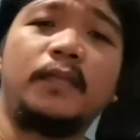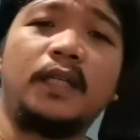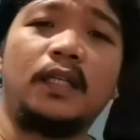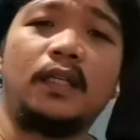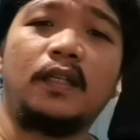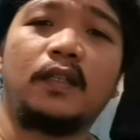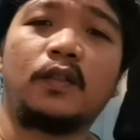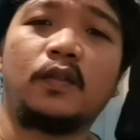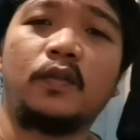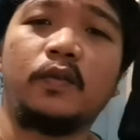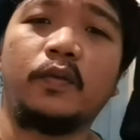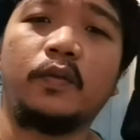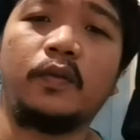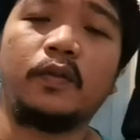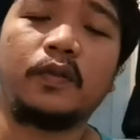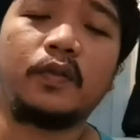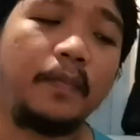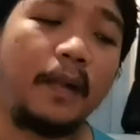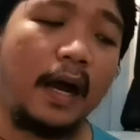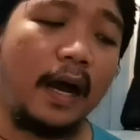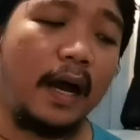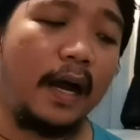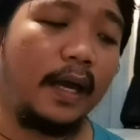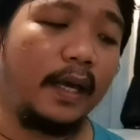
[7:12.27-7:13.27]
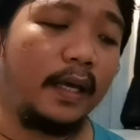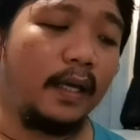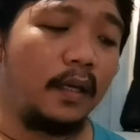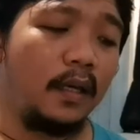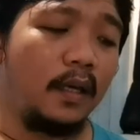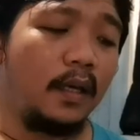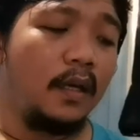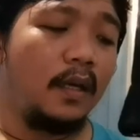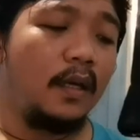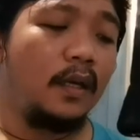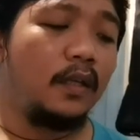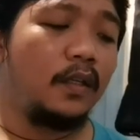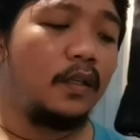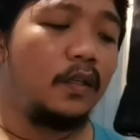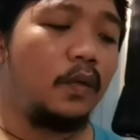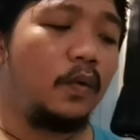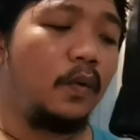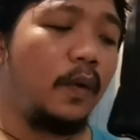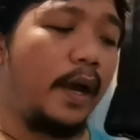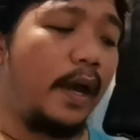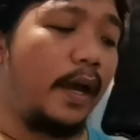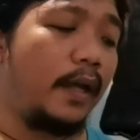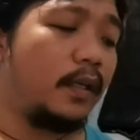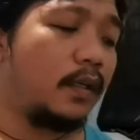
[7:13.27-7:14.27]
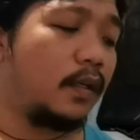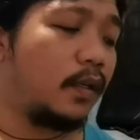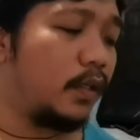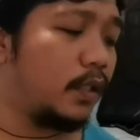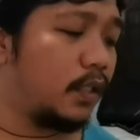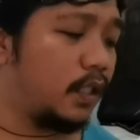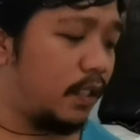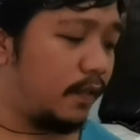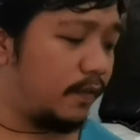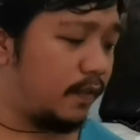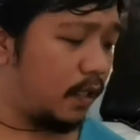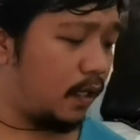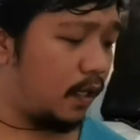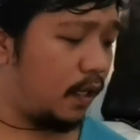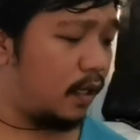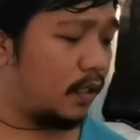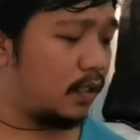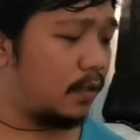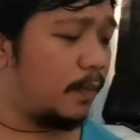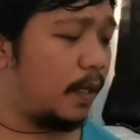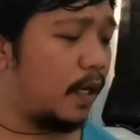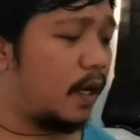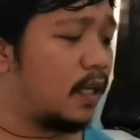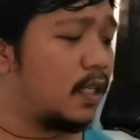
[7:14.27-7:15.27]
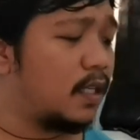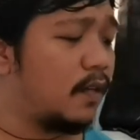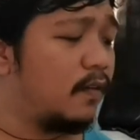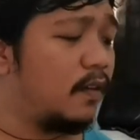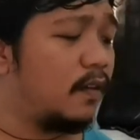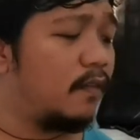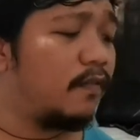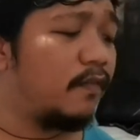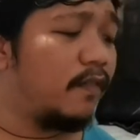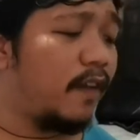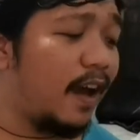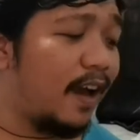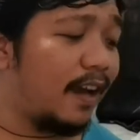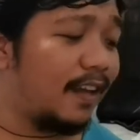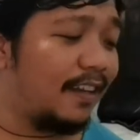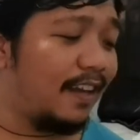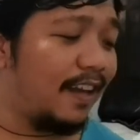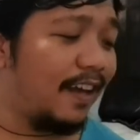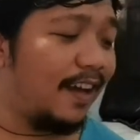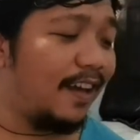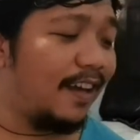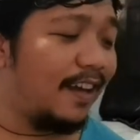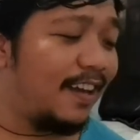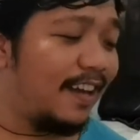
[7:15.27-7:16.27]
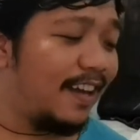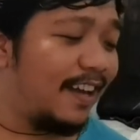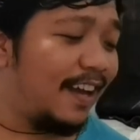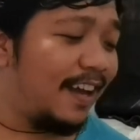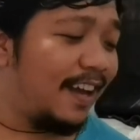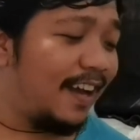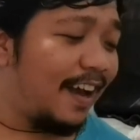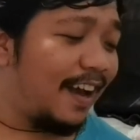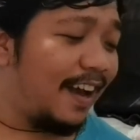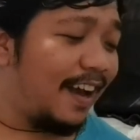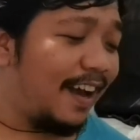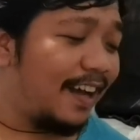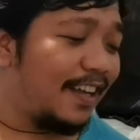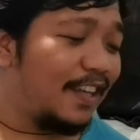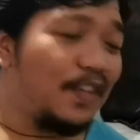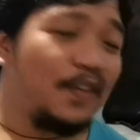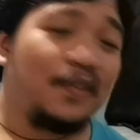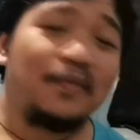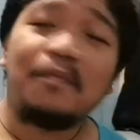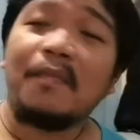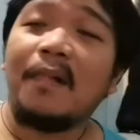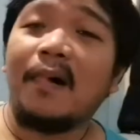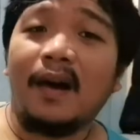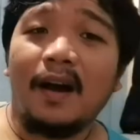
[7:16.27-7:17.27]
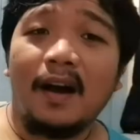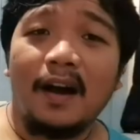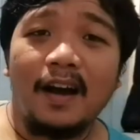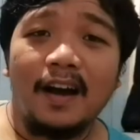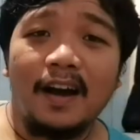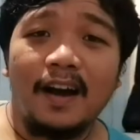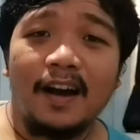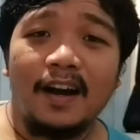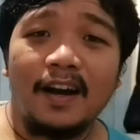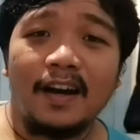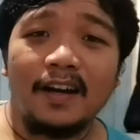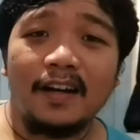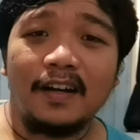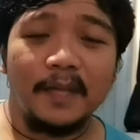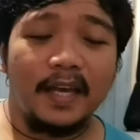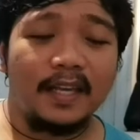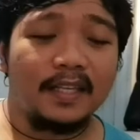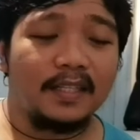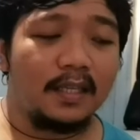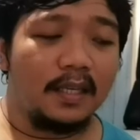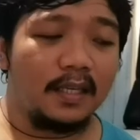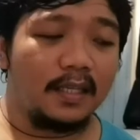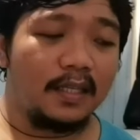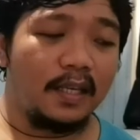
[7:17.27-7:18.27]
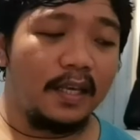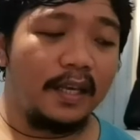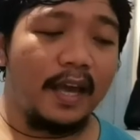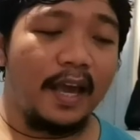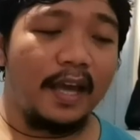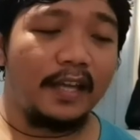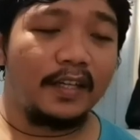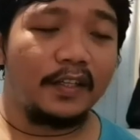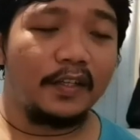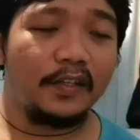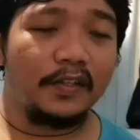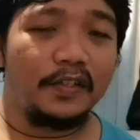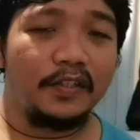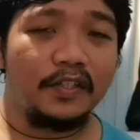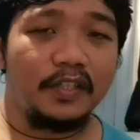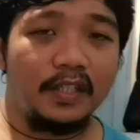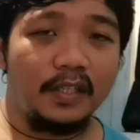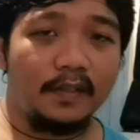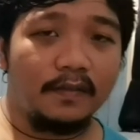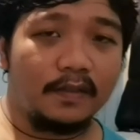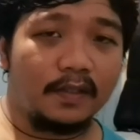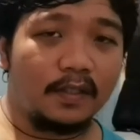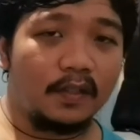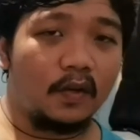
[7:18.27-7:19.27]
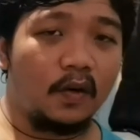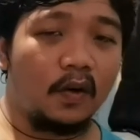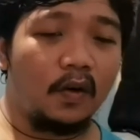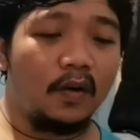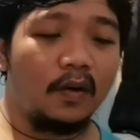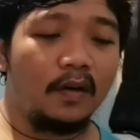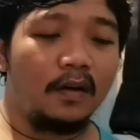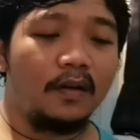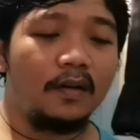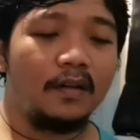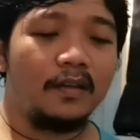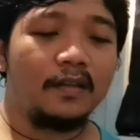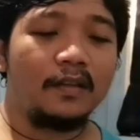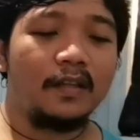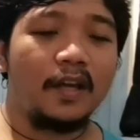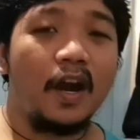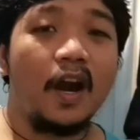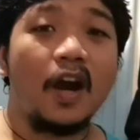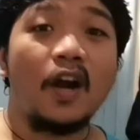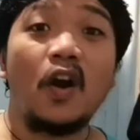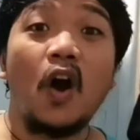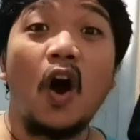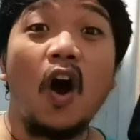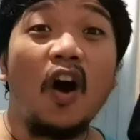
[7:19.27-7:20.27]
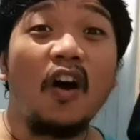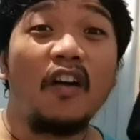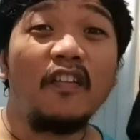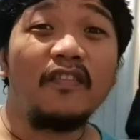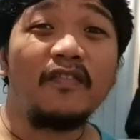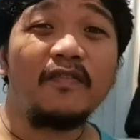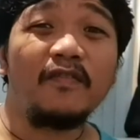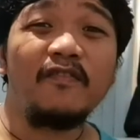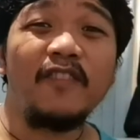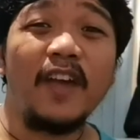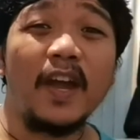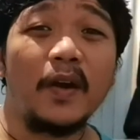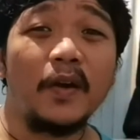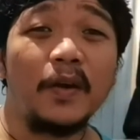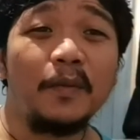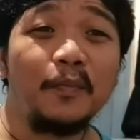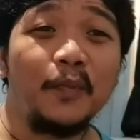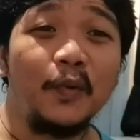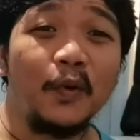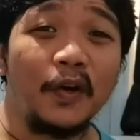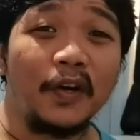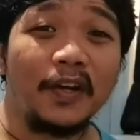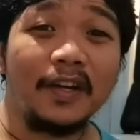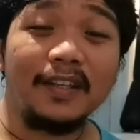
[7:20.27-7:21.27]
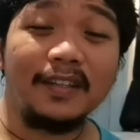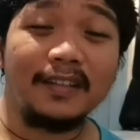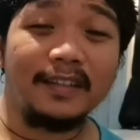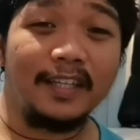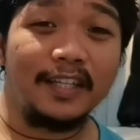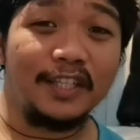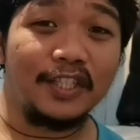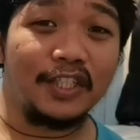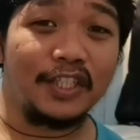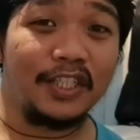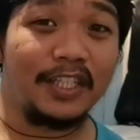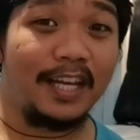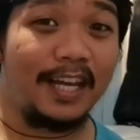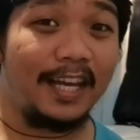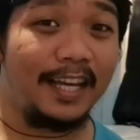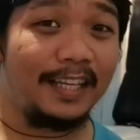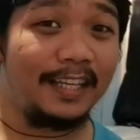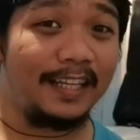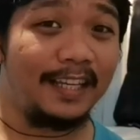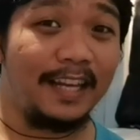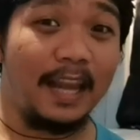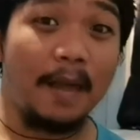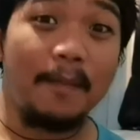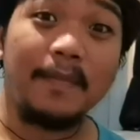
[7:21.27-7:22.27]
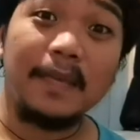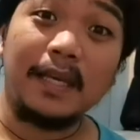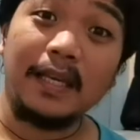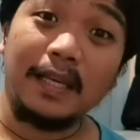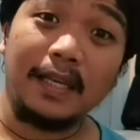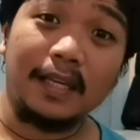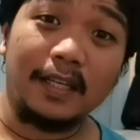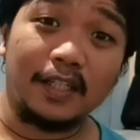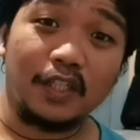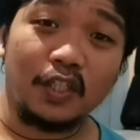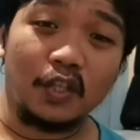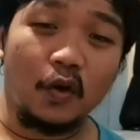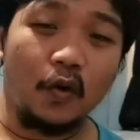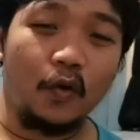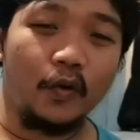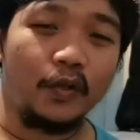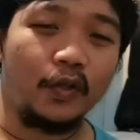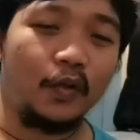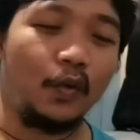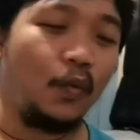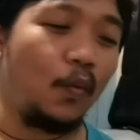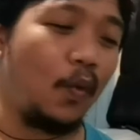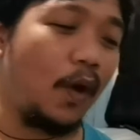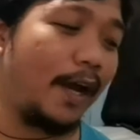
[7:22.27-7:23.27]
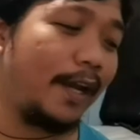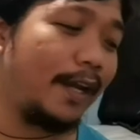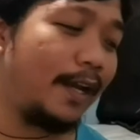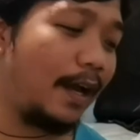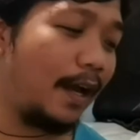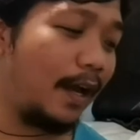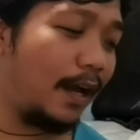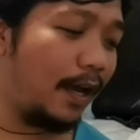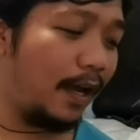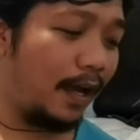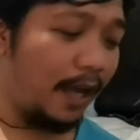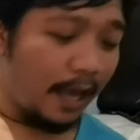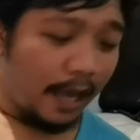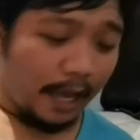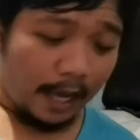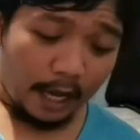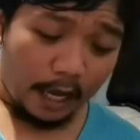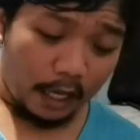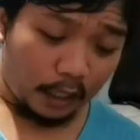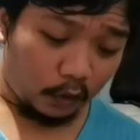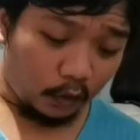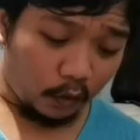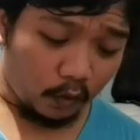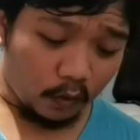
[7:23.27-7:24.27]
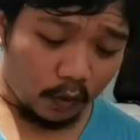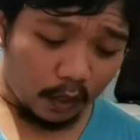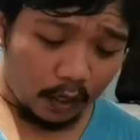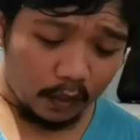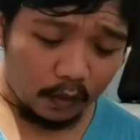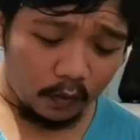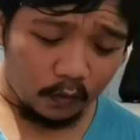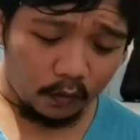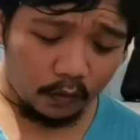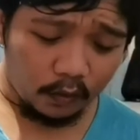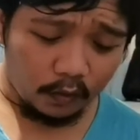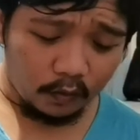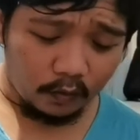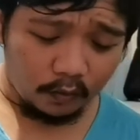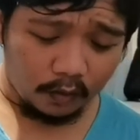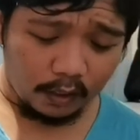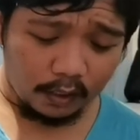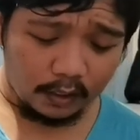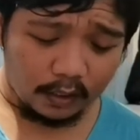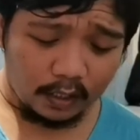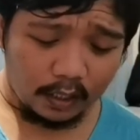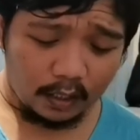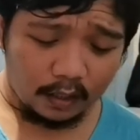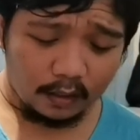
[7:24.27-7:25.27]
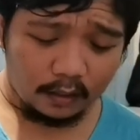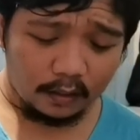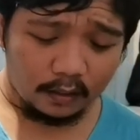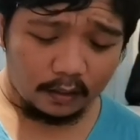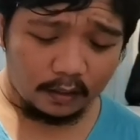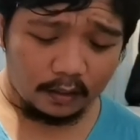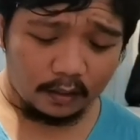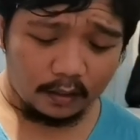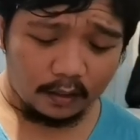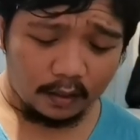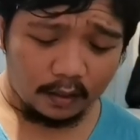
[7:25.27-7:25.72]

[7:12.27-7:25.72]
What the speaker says: me to buy new handkerchiefs is because of the fact that yung mga existing handkerchiefs ko, they are of very poor condition. Let me show you one, ha. Ito yung ano, yung isang